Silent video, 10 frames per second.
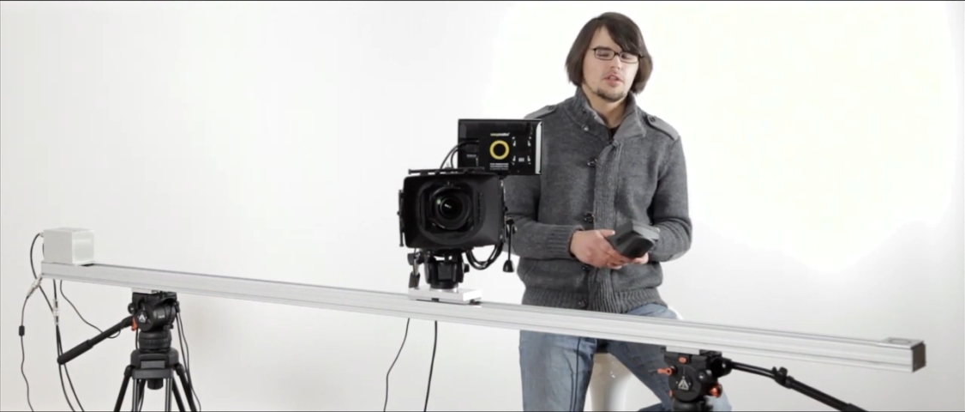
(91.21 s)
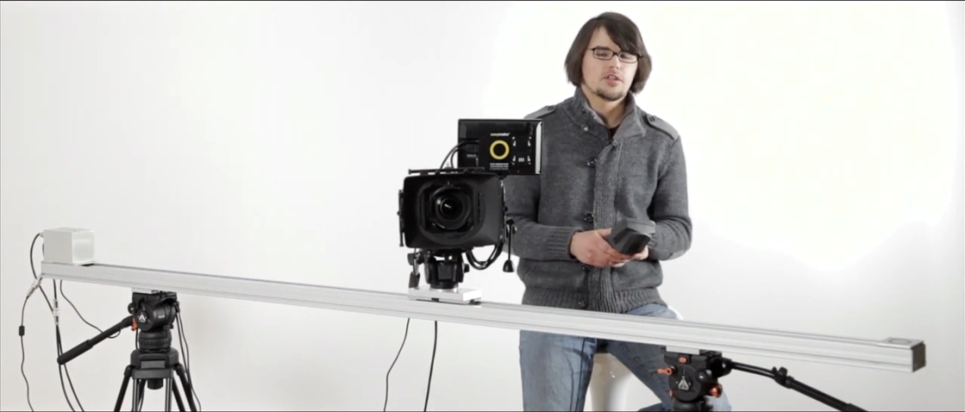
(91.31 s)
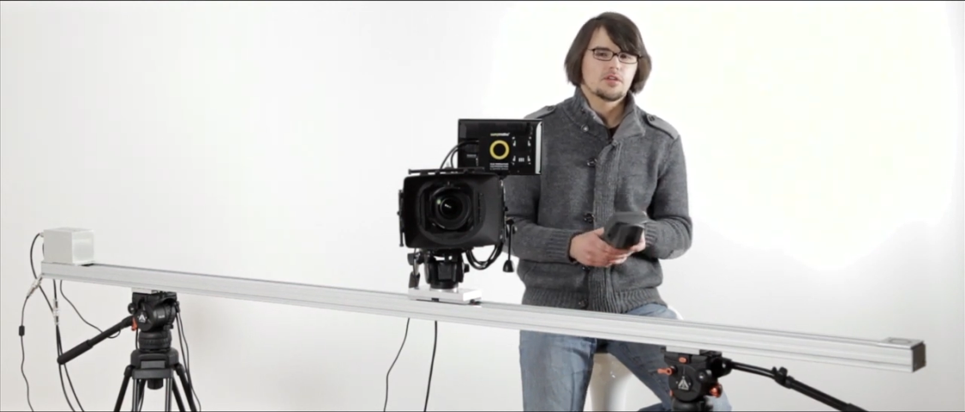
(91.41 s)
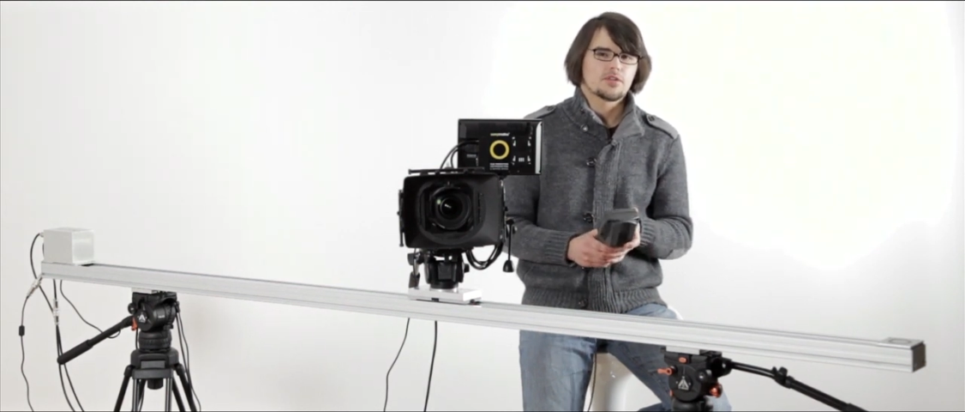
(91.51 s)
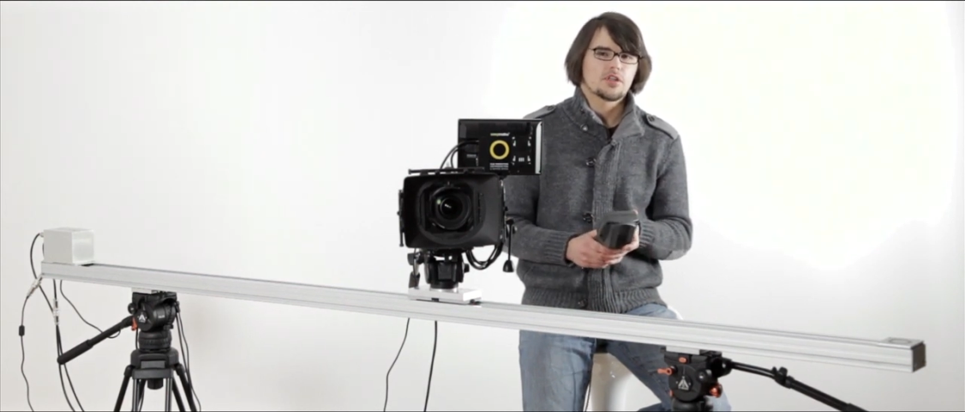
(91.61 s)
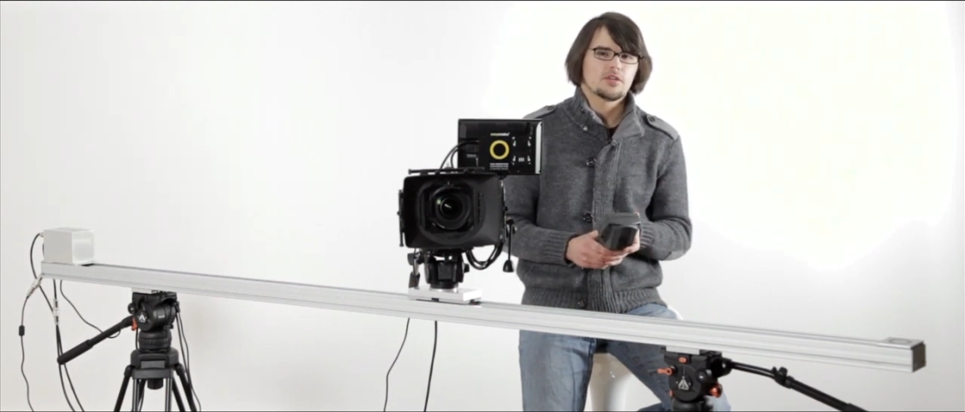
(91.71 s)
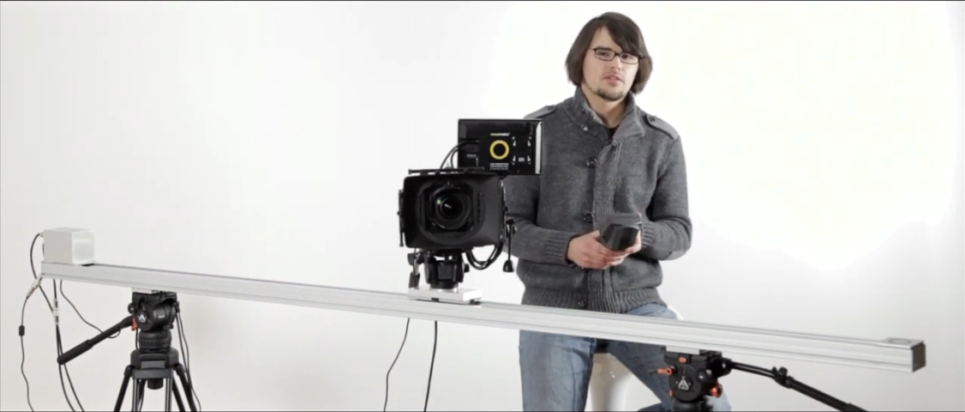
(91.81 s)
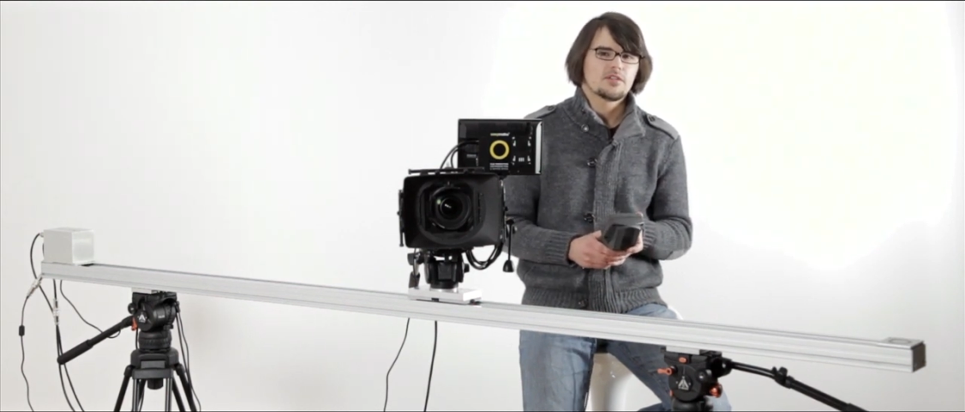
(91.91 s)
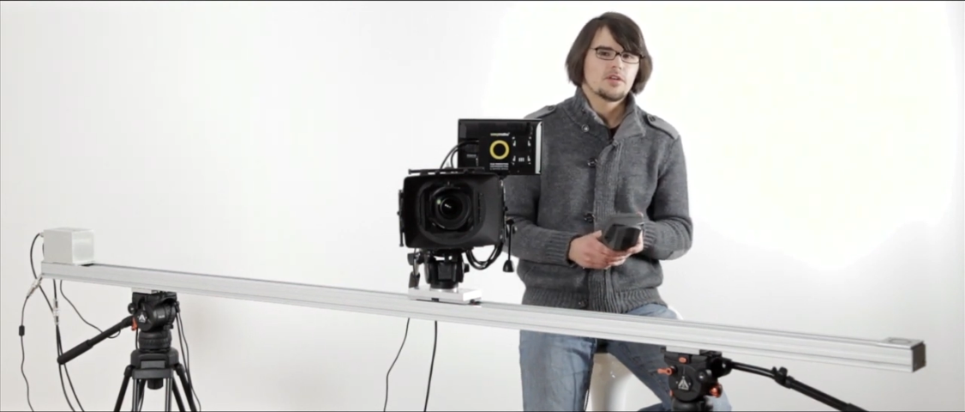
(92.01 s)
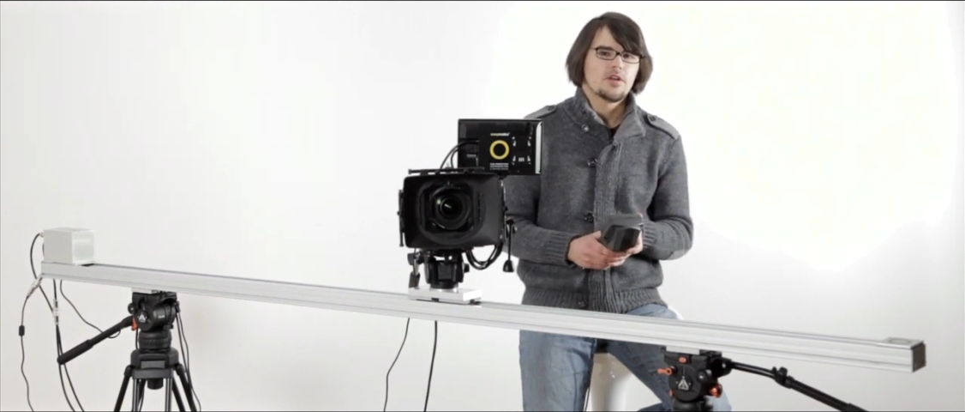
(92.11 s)
each of
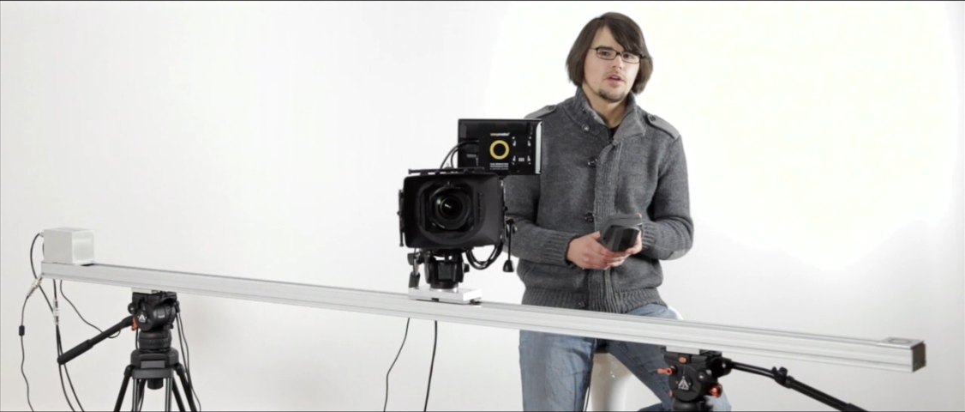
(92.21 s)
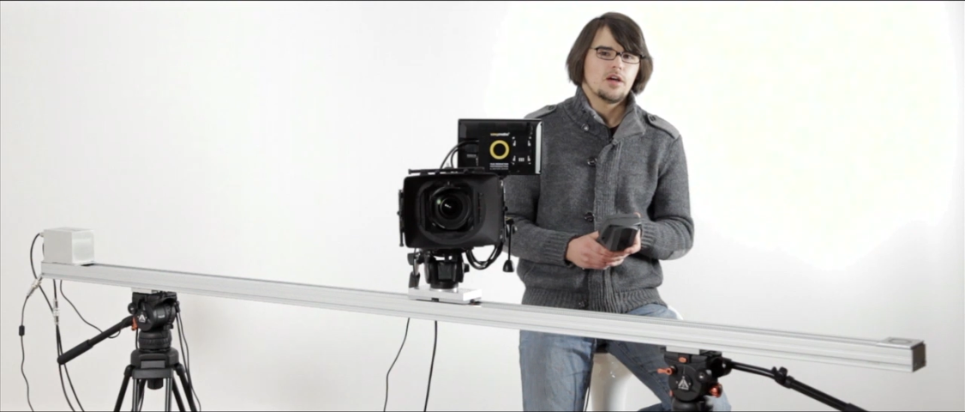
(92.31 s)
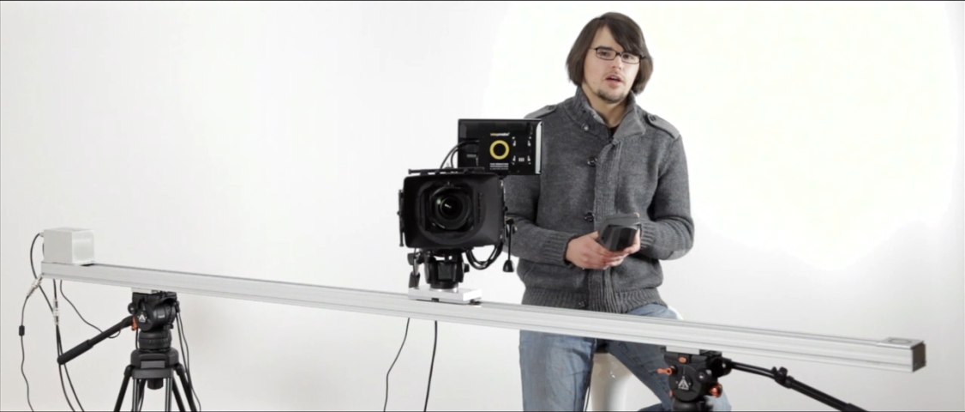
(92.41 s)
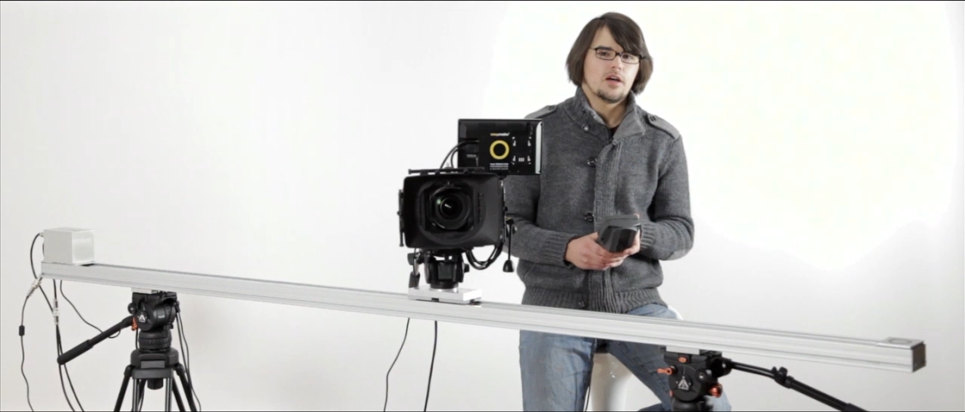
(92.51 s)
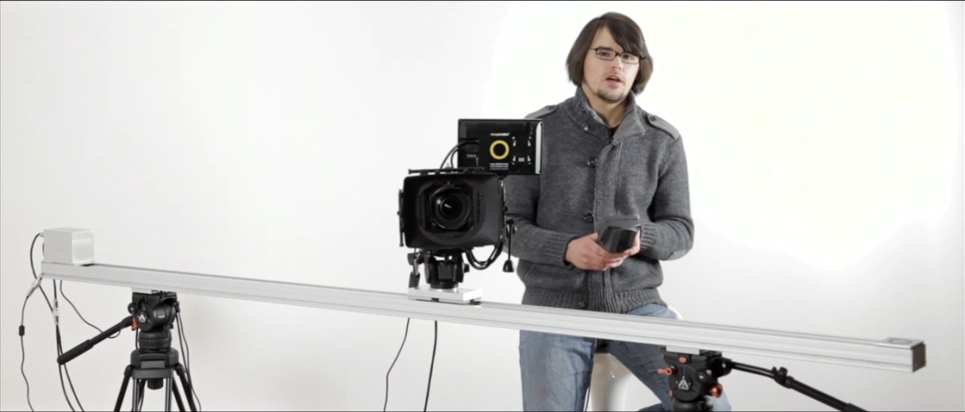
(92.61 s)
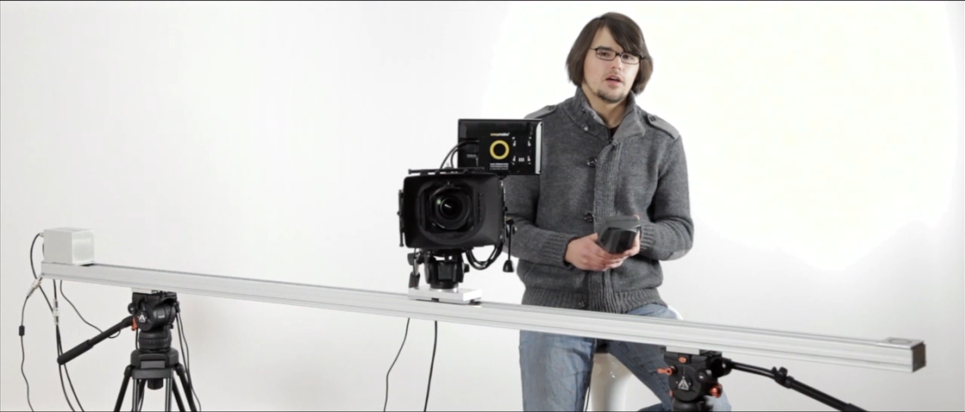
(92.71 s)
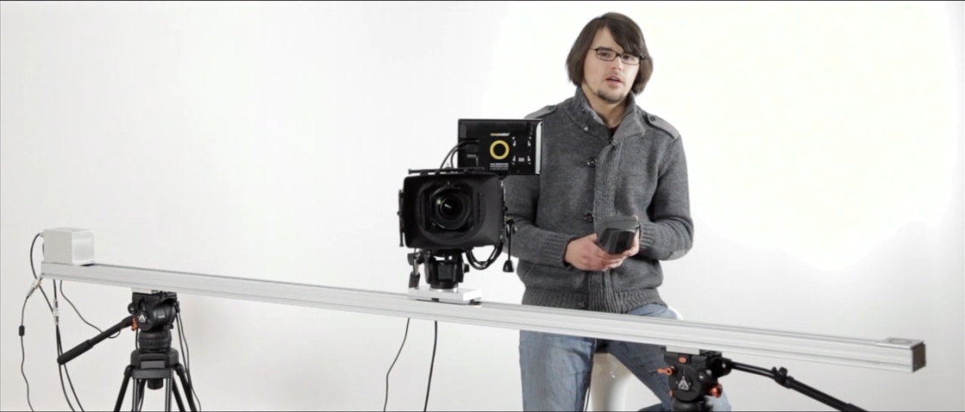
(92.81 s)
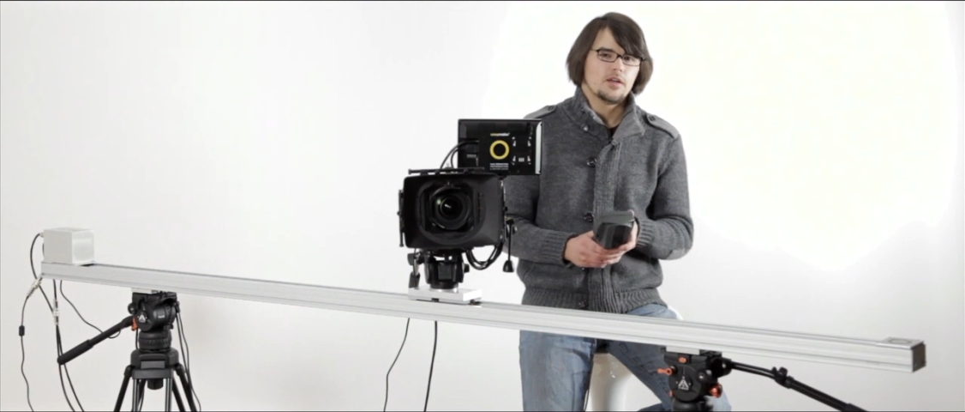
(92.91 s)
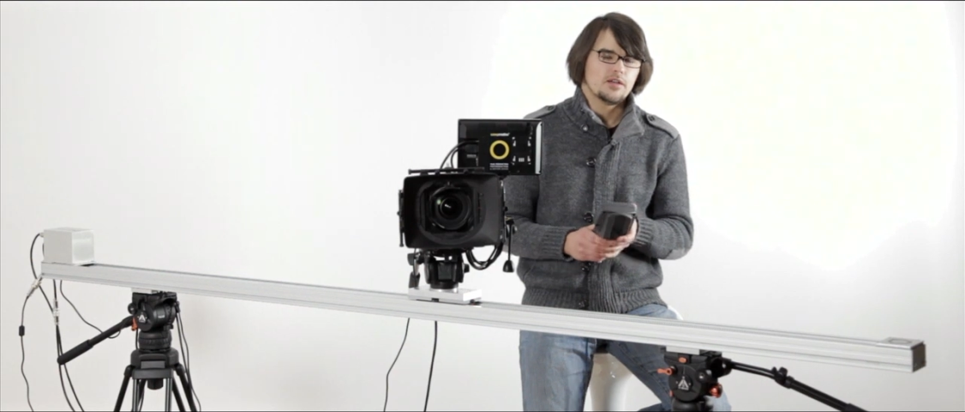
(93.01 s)
shots uh,